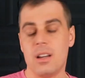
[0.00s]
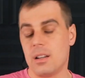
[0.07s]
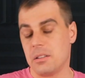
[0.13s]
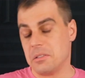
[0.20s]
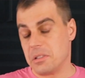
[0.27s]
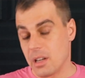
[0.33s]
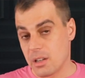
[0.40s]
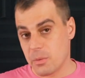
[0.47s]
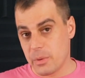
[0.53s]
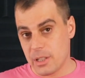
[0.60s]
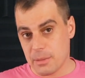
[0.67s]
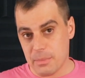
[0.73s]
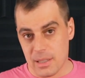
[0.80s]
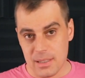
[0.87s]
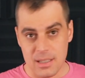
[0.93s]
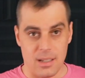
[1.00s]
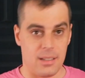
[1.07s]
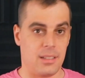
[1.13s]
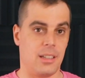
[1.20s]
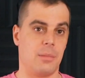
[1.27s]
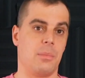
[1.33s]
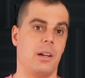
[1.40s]
Not a winning
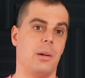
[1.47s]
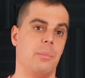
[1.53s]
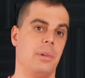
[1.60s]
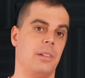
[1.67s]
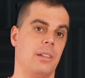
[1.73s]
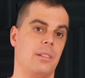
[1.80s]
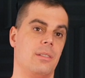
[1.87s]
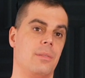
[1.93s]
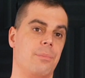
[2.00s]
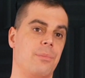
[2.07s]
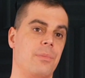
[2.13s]
mentality, in my opinion.